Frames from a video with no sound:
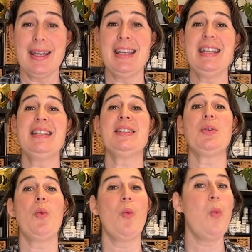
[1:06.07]
It is
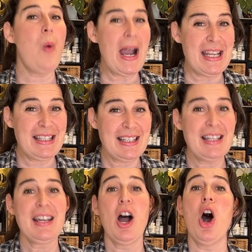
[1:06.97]
white,
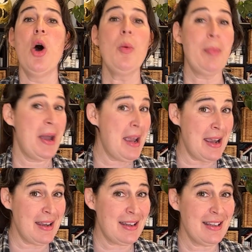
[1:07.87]

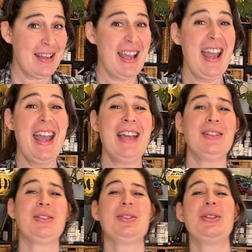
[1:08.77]
opaque,
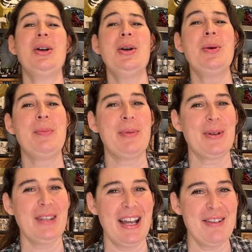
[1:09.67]
and super
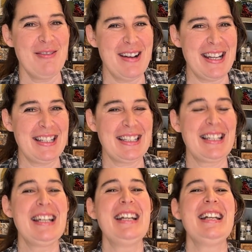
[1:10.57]
lightweight.
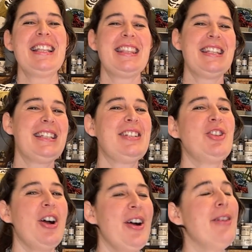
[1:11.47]
This
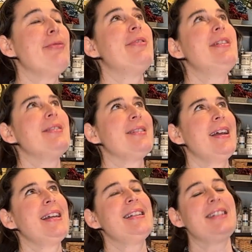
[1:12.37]
jar feels
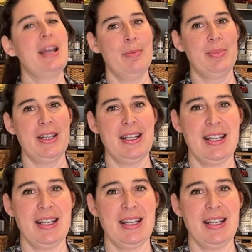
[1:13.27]
like it's empty.